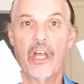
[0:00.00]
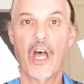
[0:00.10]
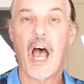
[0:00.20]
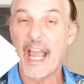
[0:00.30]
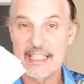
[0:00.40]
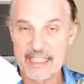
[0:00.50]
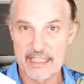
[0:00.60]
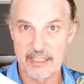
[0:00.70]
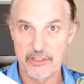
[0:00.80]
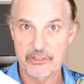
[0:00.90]

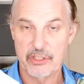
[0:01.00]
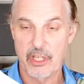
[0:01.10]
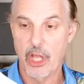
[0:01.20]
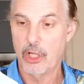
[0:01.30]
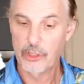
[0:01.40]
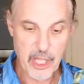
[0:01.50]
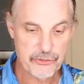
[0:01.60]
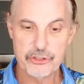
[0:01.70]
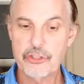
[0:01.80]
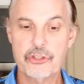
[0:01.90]
ideas,
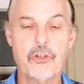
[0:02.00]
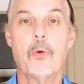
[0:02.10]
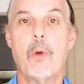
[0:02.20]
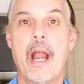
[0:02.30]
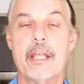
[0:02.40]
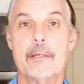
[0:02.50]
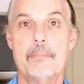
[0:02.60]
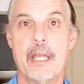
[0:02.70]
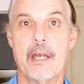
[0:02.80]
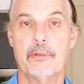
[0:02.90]
let's just start writing them
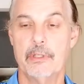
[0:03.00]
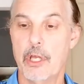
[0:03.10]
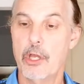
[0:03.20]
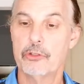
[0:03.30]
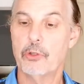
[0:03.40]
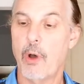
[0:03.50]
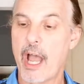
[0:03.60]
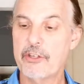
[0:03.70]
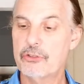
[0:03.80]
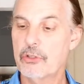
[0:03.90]
down. So
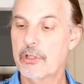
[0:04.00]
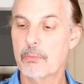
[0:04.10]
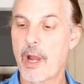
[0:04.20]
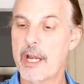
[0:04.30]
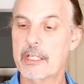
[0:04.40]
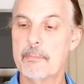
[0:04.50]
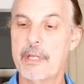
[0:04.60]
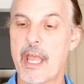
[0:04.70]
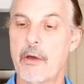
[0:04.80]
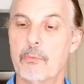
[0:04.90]
I started writing them
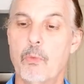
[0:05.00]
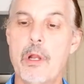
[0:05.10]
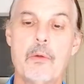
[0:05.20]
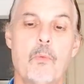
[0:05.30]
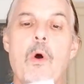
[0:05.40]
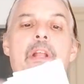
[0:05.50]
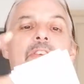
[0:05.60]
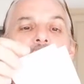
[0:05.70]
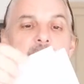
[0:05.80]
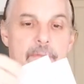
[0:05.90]
down. What
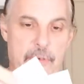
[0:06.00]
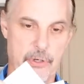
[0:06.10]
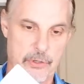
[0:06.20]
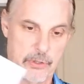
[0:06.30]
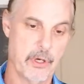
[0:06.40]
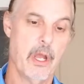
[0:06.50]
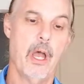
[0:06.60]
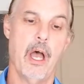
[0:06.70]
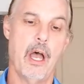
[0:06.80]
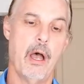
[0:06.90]
is an inverter?
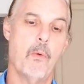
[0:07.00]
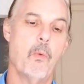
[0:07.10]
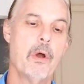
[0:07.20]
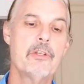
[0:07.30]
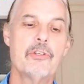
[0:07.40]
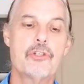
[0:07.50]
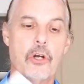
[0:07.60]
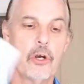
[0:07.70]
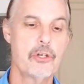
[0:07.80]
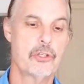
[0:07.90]
What is a
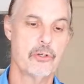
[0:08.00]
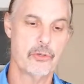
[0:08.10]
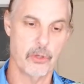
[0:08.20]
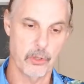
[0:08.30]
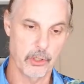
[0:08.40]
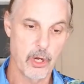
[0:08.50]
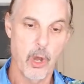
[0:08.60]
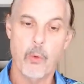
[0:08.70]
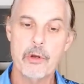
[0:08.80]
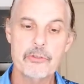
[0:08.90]
charge controller?
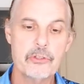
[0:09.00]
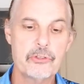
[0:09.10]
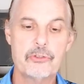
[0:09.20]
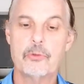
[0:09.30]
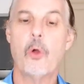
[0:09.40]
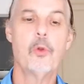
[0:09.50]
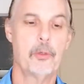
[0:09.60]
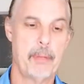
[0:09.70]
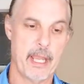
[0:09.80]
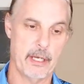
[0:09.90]
What is a
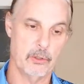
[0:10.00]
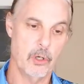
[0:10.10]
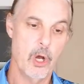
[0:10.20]
solar panel?